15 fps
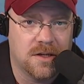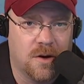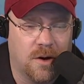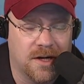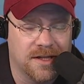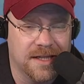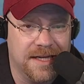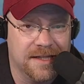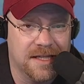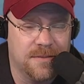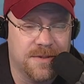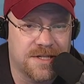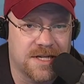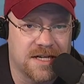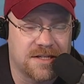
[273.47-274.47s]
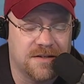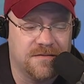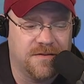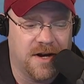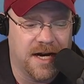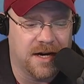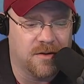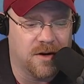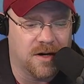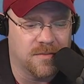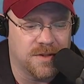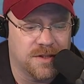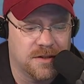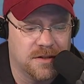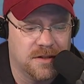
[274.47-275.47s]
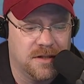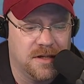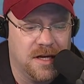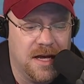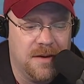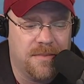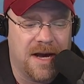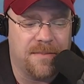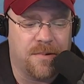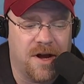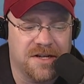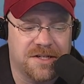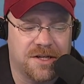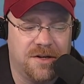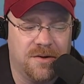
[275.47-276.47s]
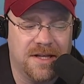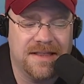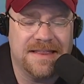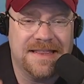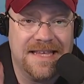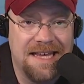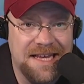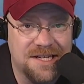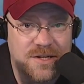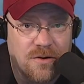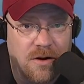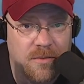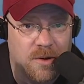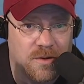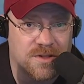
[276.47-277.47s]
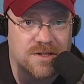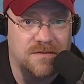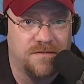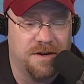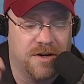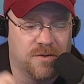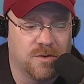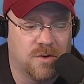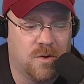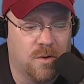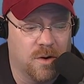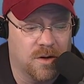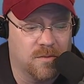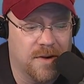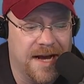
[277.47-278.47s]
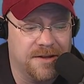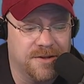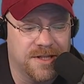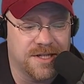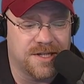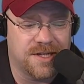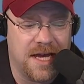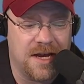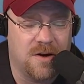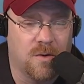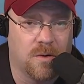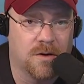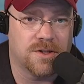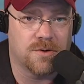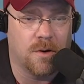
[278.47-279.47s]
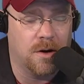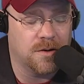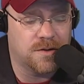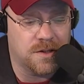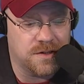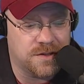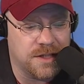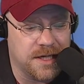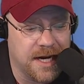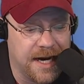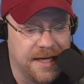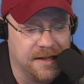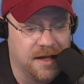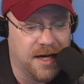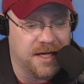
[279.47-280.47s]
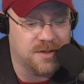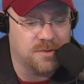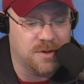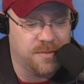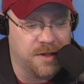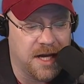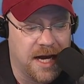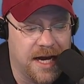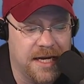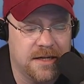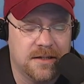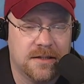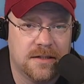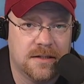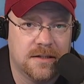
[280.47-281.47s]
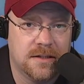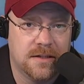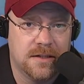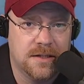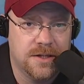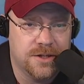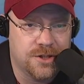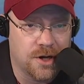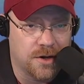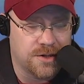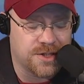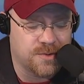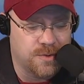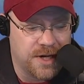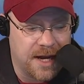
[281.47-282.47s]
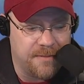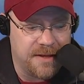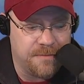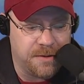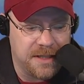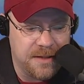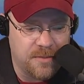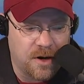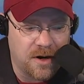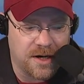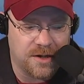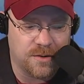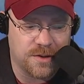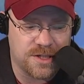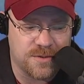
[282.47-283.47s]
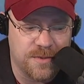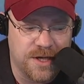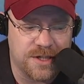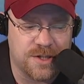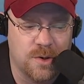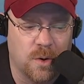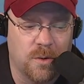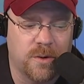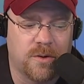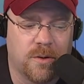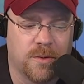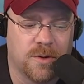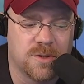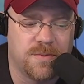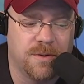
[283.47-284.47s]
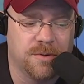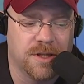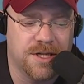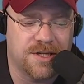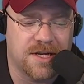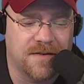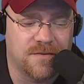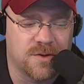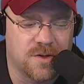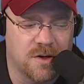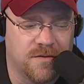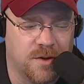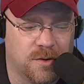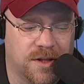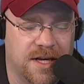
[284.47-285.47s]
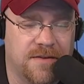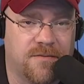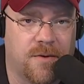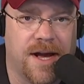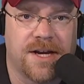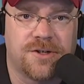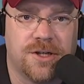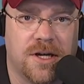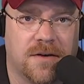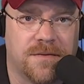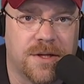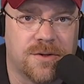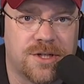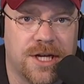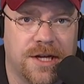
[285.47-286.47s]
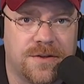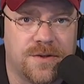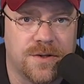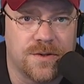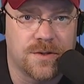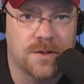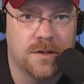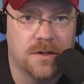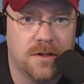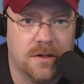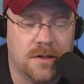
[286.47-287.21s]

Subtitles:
caught illegally possessing firearms. By prosecuting these criminals in federal court rather than state court, strong sentencing guidelines would apply. Charges would not be plea bargained or dismissed, nor would criminals be released after serving only a fraction of their sentences.